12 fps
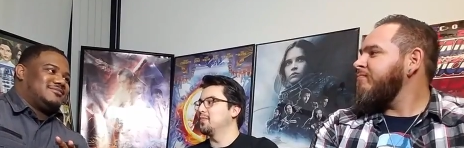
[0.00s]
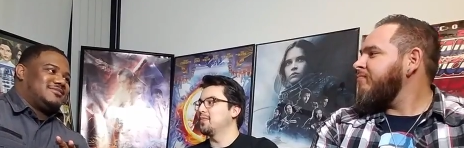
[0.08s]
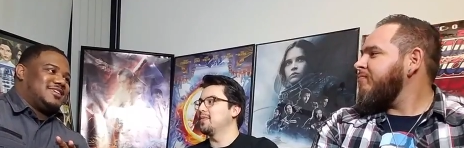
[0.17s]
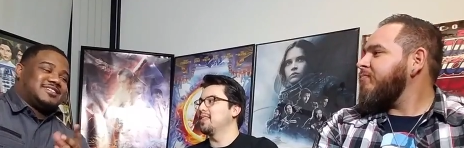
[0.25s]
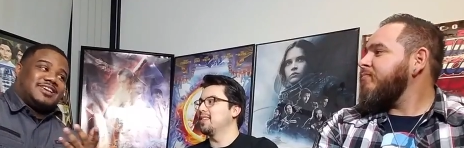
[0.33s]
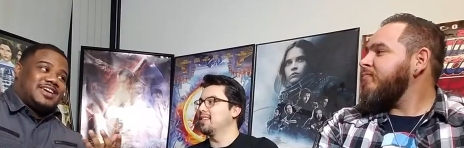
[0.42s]

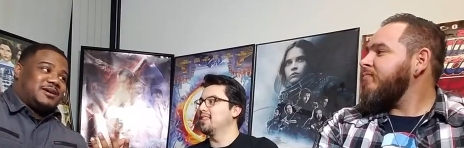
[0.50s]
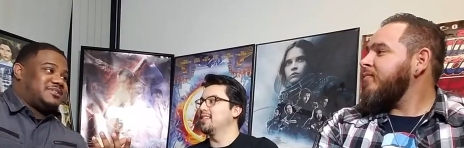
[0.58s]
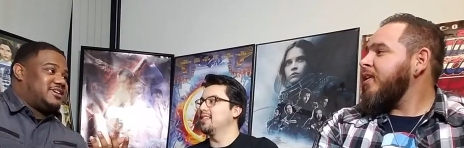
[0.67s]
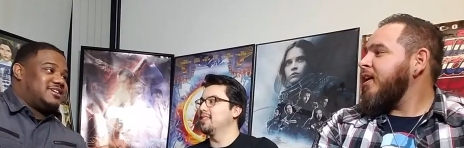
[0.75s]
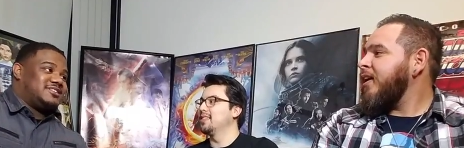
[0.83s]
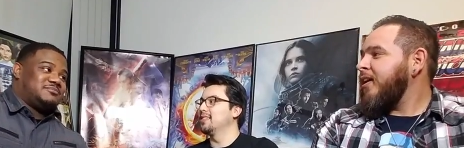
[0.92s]
Speaker 1: because they kept
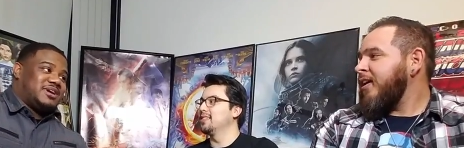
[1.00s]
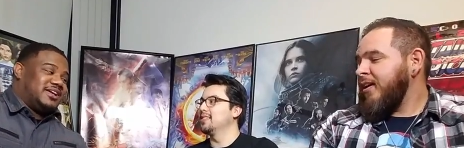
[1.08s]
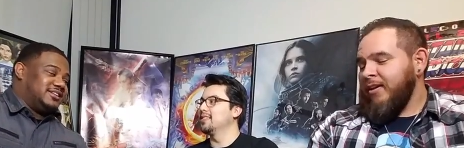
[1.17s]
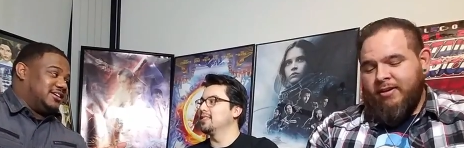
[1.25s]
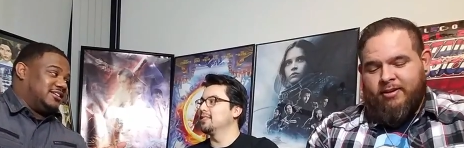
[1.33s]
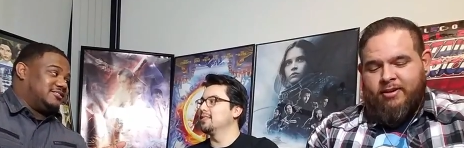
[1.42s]
that other
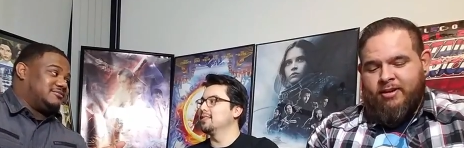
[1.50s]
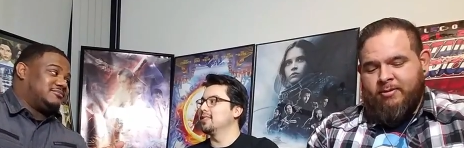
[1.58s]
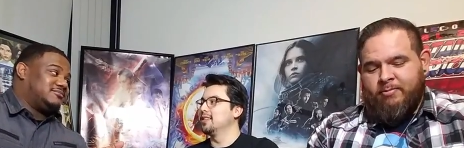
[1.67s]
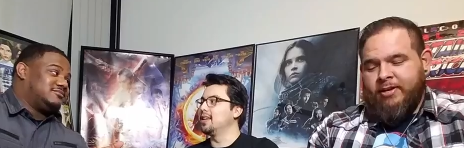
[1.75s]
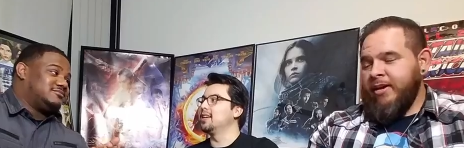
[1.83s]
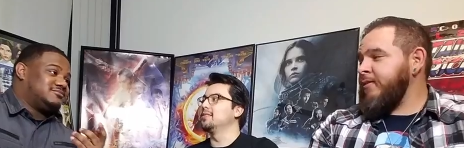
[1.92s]
man there. I'm
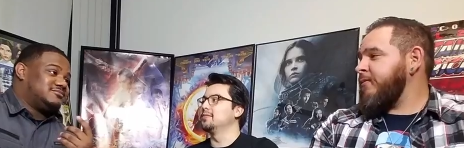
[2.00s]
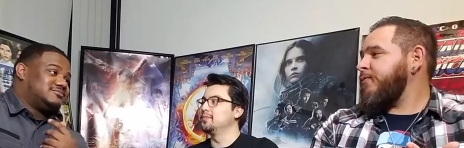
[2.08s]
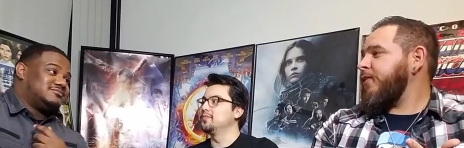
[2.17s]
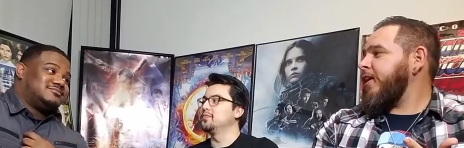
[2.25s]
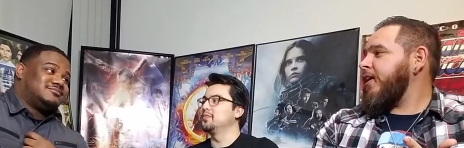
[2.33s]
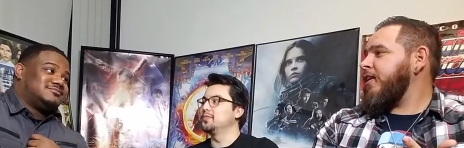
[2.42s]
Speaker 2: getting
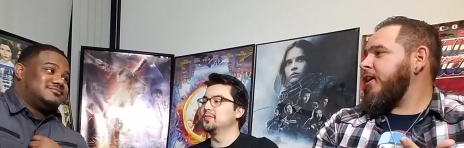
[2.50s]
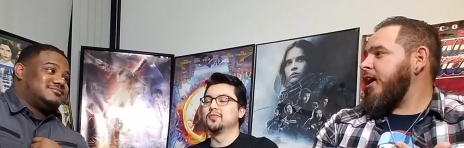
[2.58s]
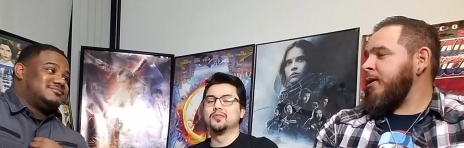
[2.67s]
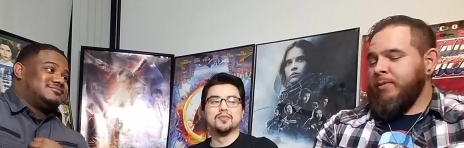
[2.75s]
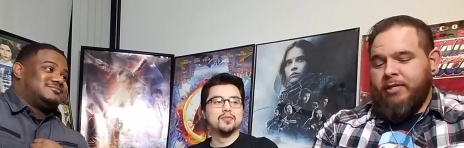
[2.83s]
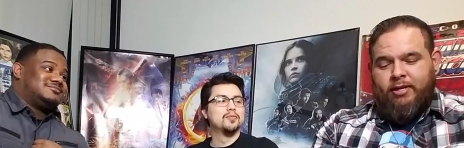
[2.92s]
fed.
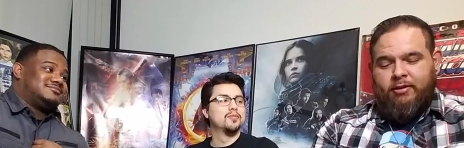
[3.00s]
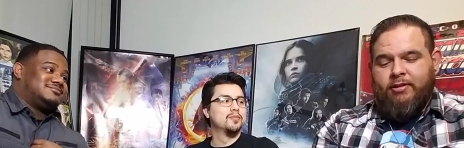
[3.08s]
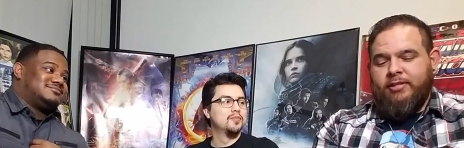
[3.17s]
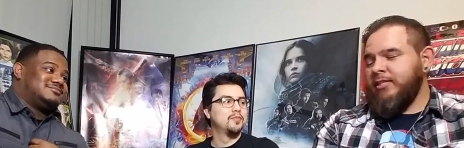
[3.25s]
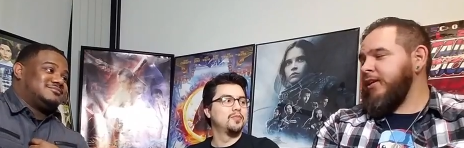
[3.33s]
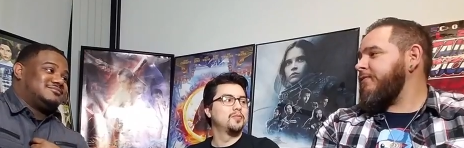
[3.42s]
I'm
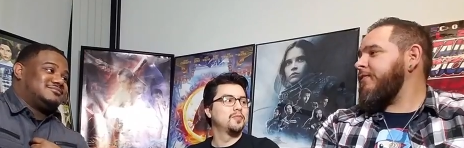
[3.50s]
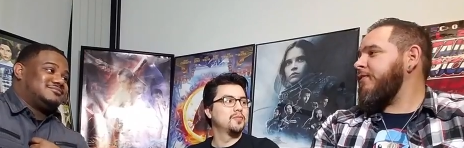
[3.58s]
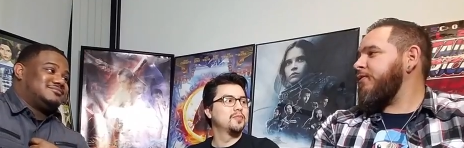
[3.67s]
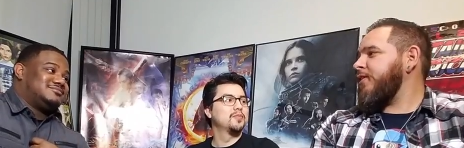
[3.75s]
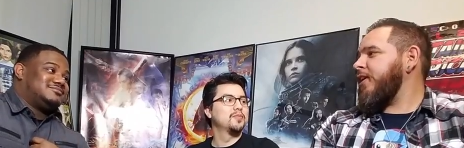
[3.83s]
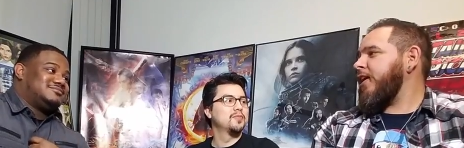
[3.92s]
killing stuff
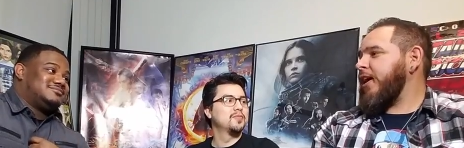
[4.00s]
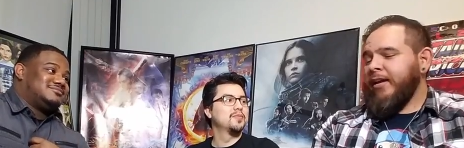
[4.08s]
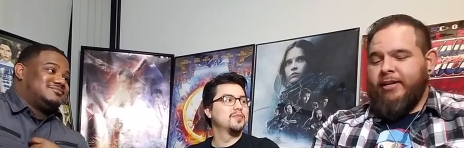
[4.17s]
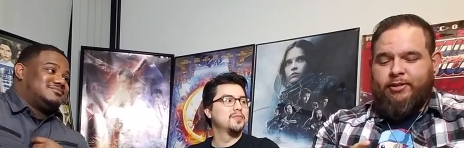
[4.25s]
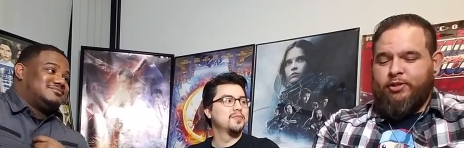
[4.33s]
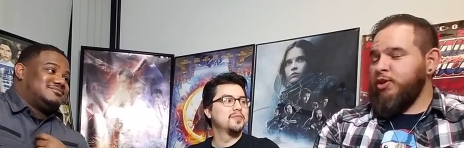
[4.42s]
every day. I
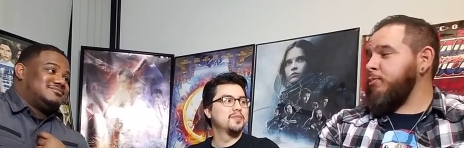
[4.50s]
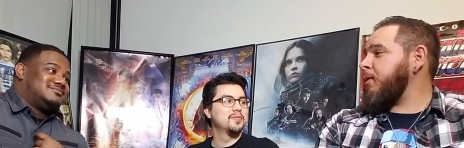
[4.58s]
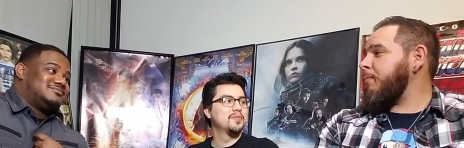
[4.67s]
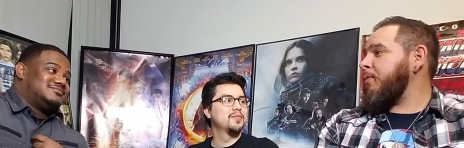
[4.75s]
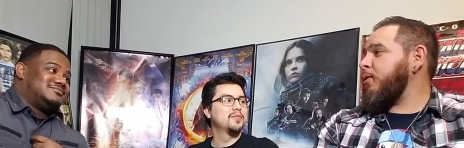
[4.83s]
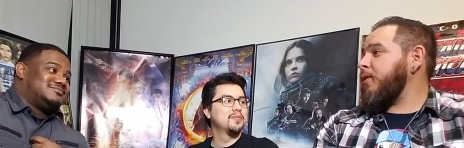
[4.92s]
get to shoot my
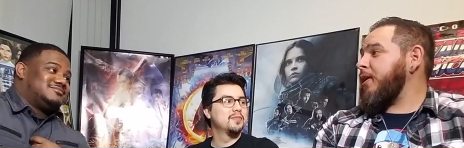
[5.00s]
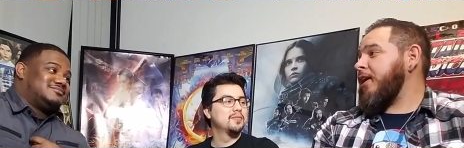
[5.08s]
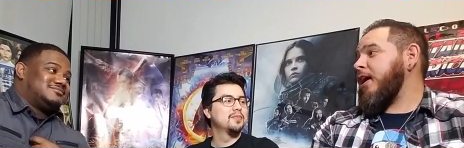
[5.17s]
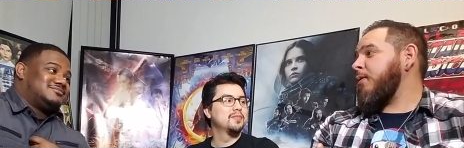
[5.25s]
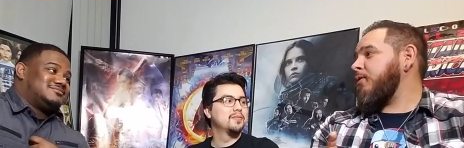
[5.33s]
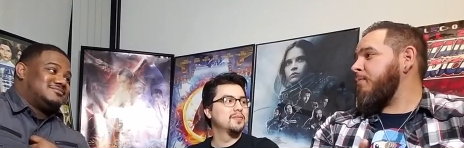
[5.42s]
bow and hang
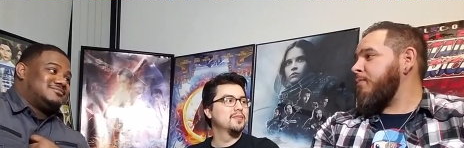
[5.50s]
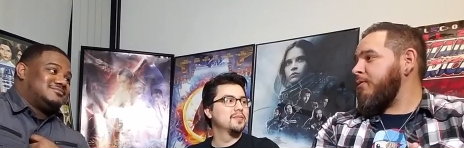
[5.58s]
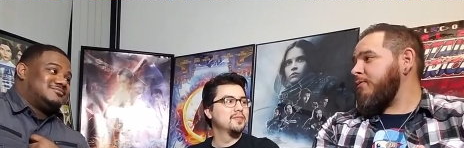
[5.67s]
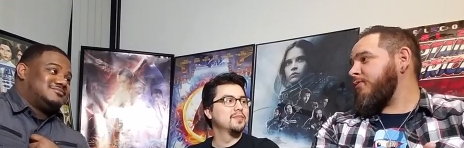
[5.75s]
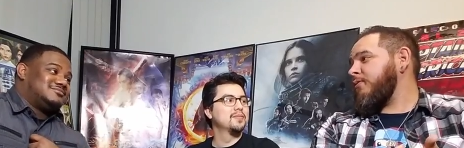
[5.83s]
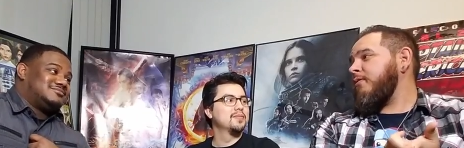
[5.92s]
out with a
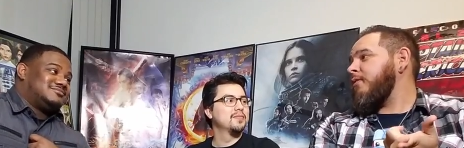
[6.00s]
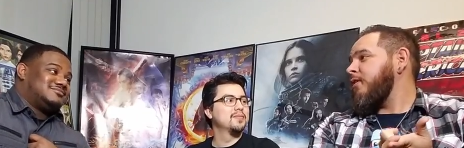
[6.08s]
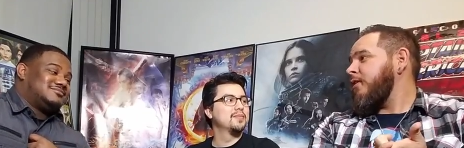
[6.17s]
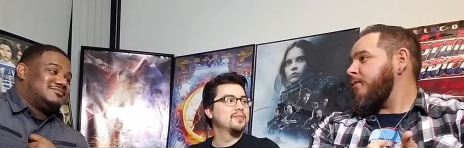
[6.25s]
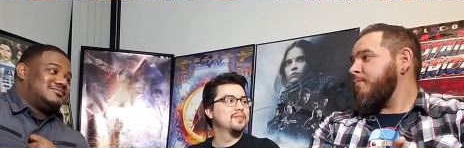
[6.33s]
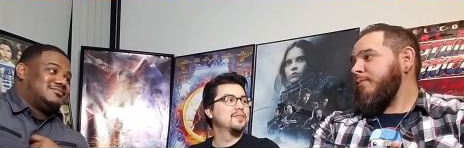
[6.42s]
beautiful,
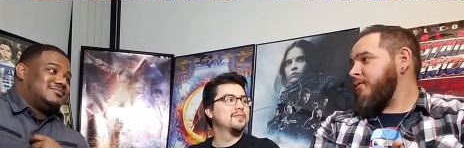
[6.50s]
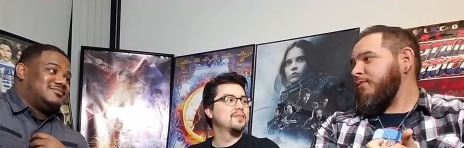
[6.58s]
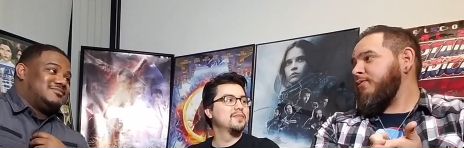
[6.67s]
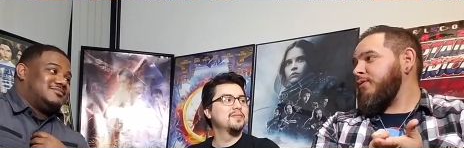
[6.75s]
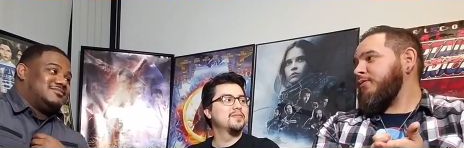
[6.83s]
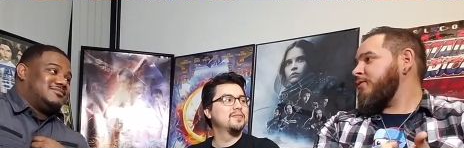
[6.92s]

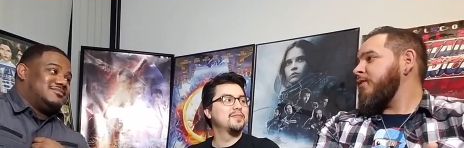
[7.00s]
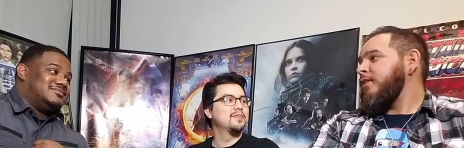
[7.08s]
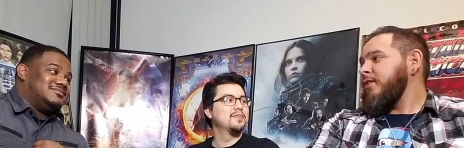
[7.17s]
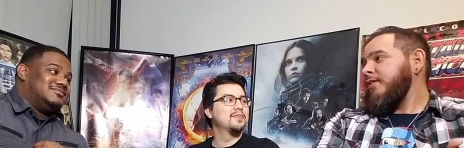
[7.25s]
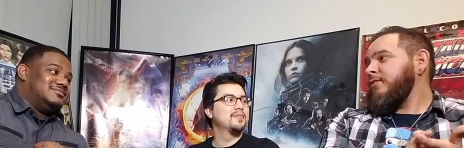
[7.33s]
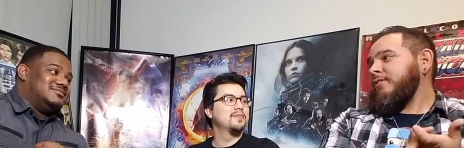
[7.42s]
beautiful...
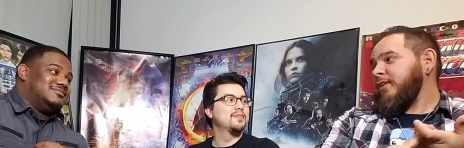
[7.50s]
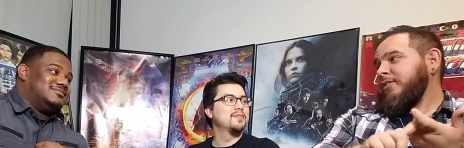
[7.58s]
Jing